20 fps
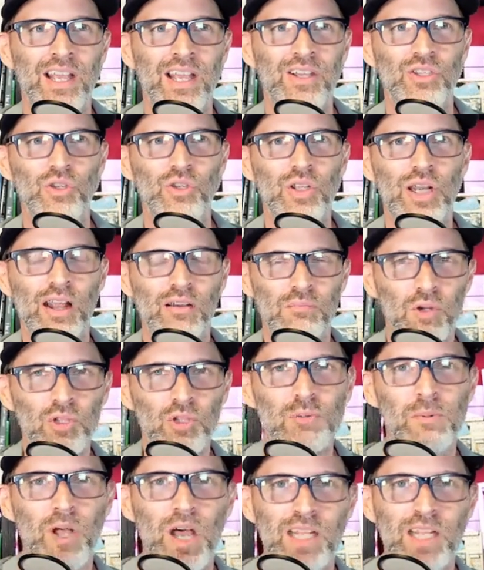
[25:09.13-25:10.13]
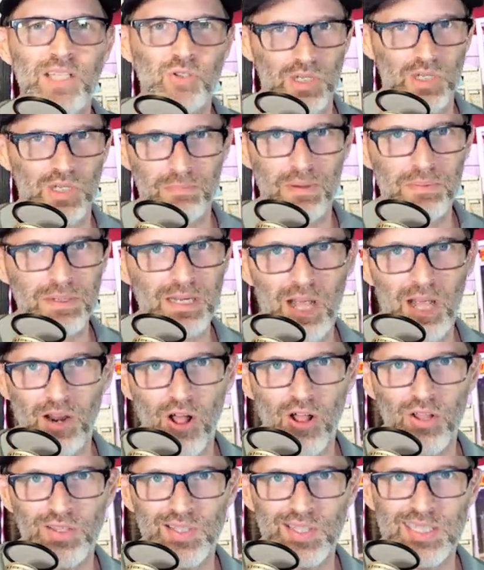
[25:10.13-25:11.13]
you can have multiple hot streaks, maybe not
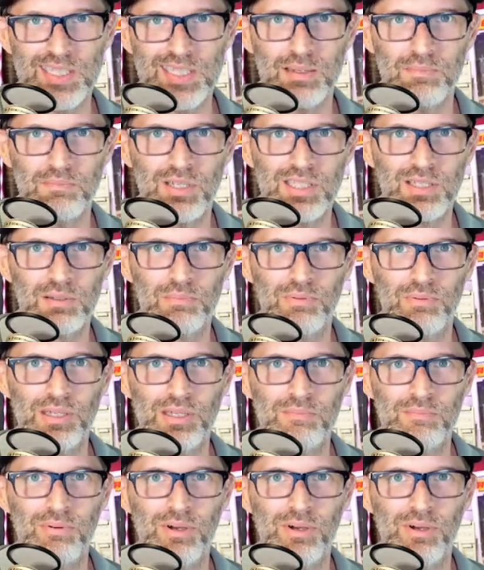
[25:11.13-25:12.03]
all in the same discipline,